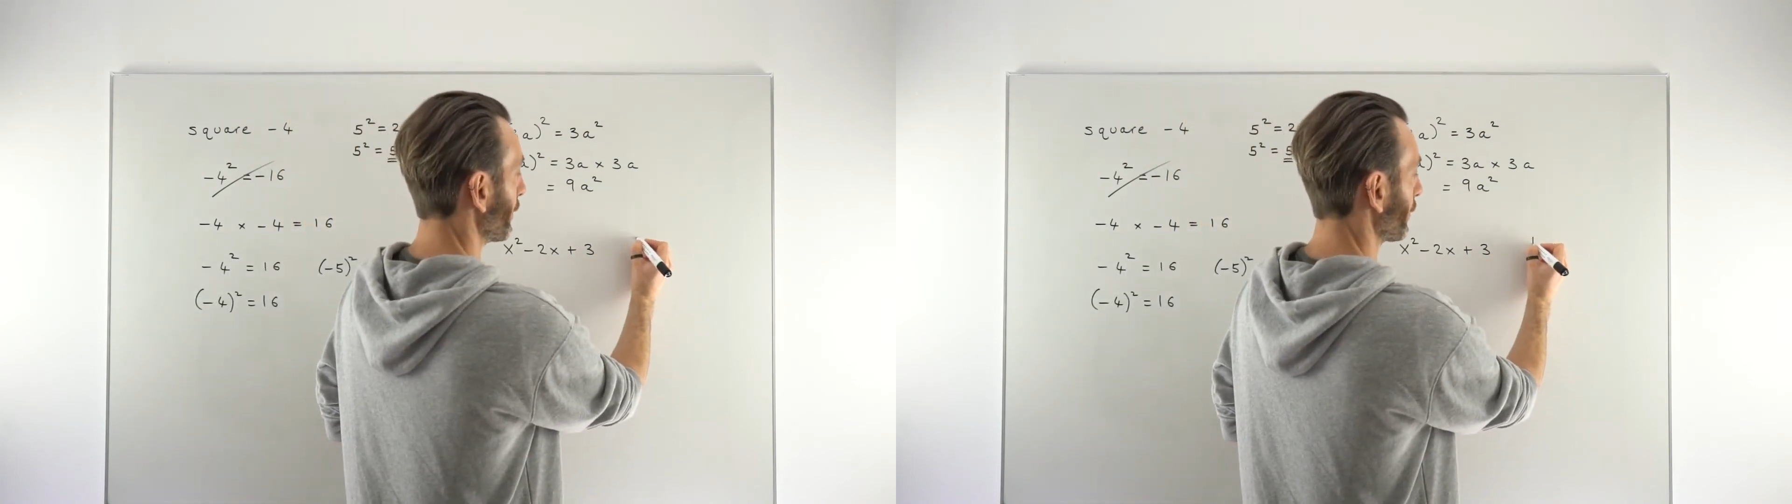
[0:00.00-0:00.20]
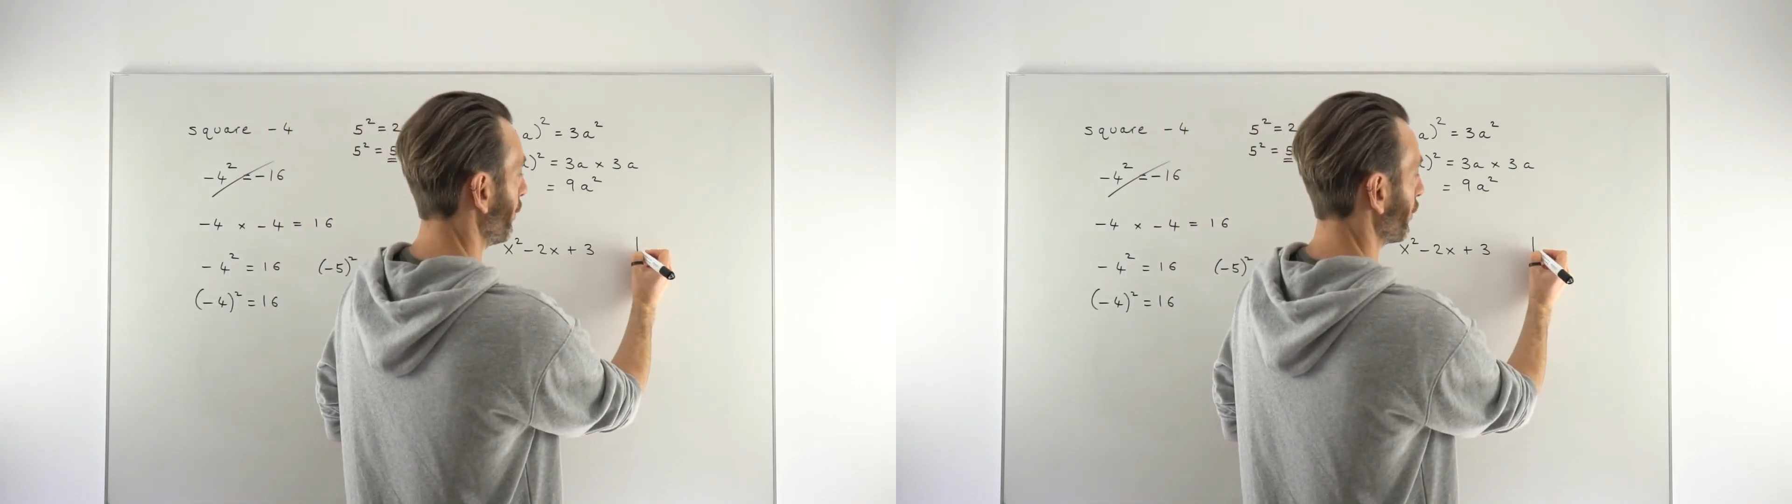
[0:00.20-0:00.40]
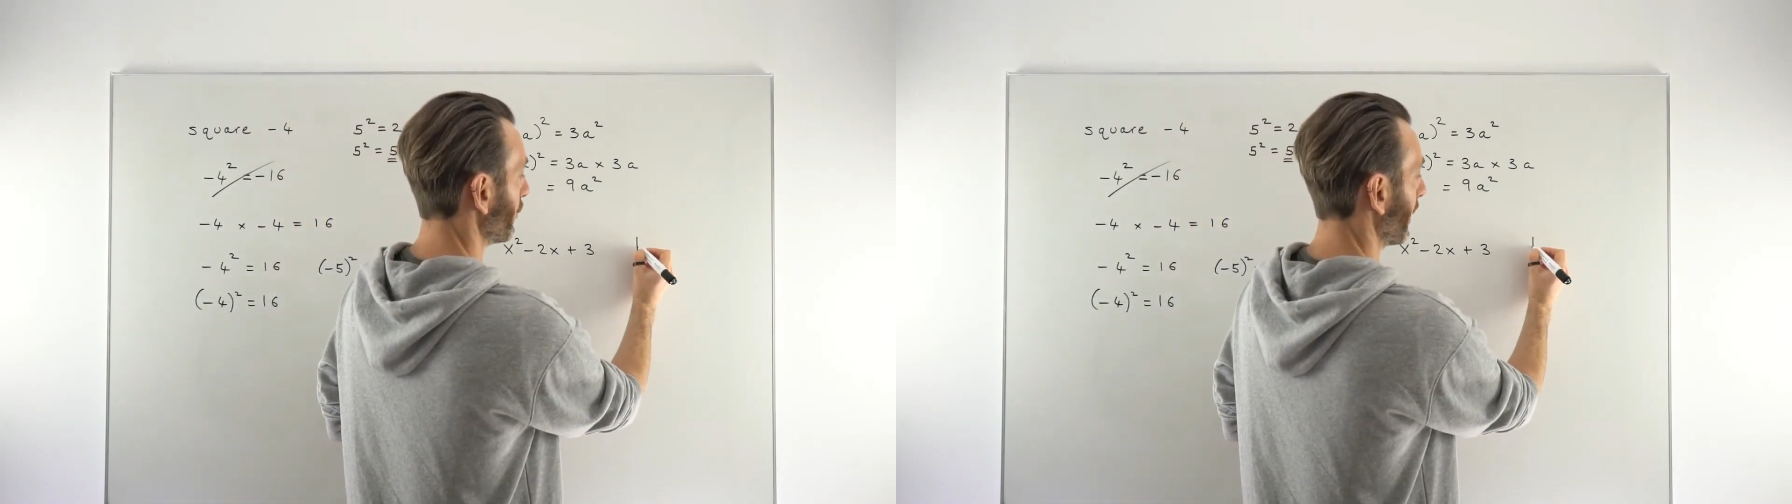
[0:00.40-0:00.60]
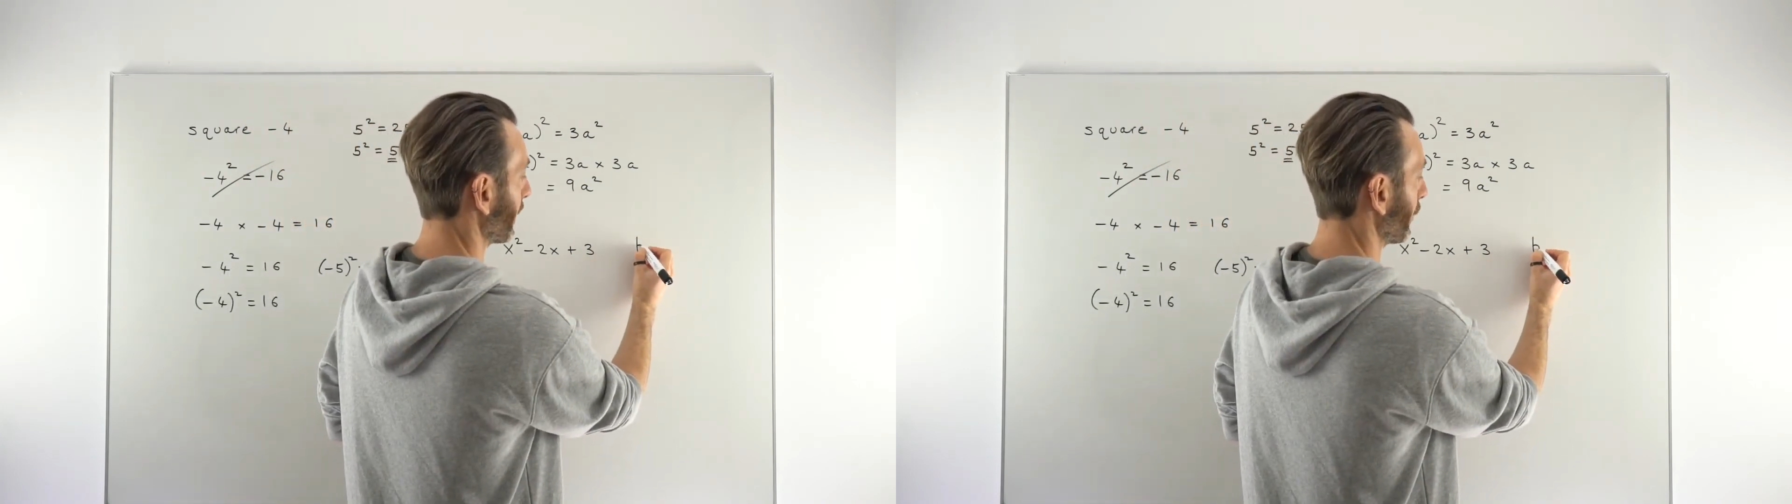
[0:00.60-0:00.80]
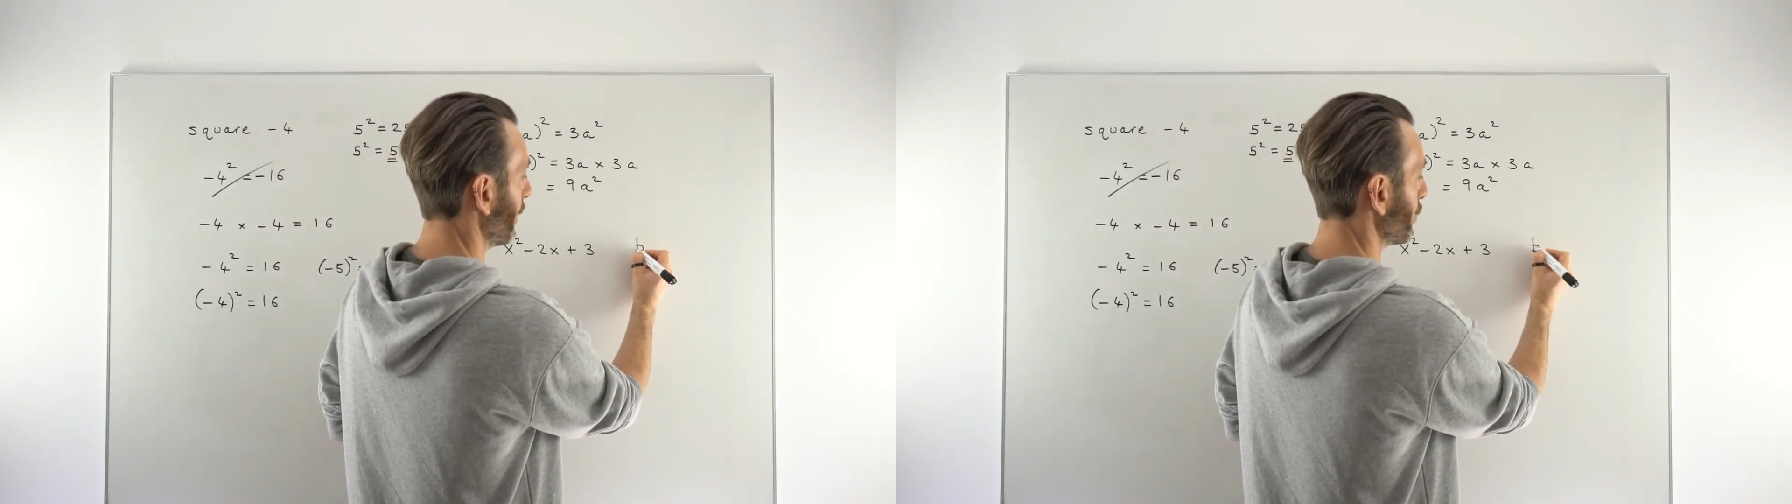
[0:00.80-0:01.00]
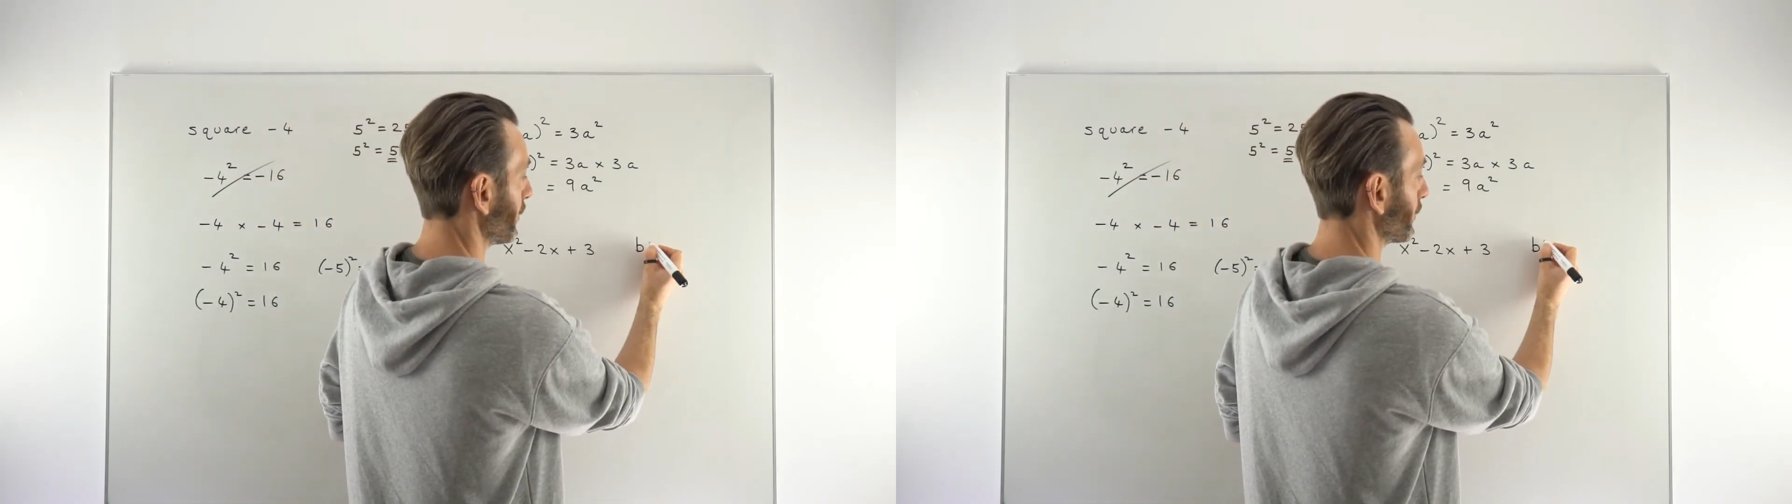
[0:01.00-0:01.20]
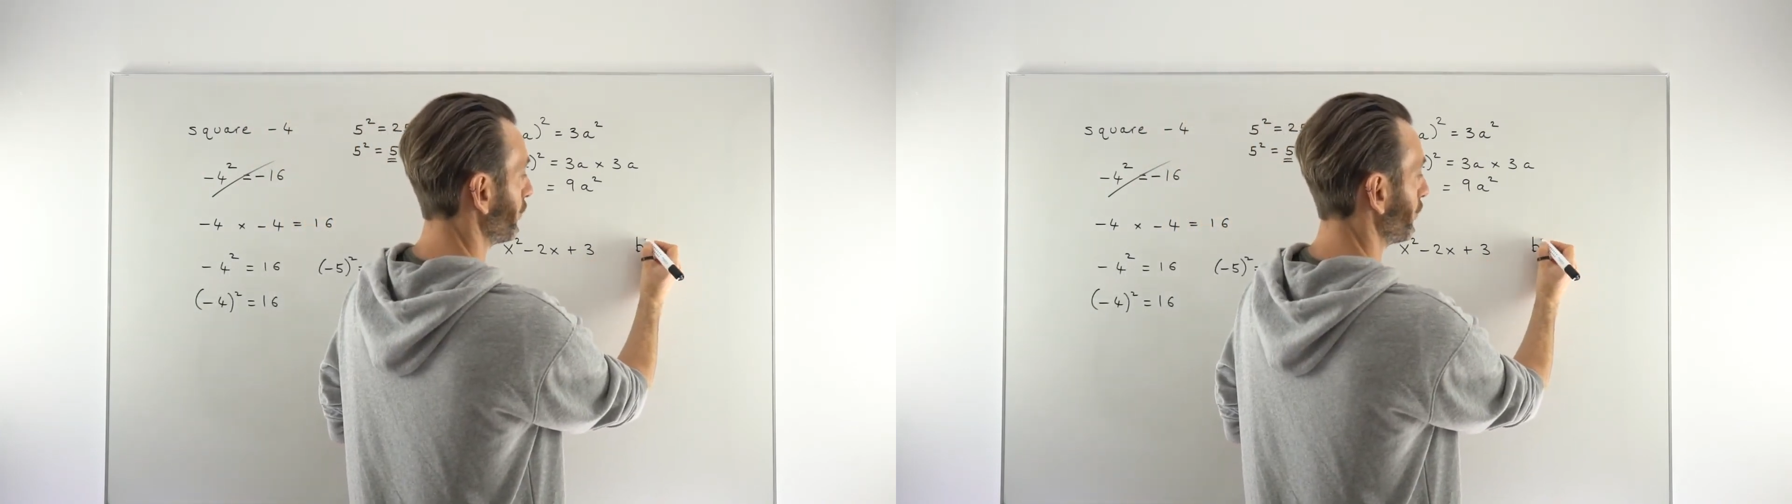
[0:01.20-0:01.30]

with quadratic equations,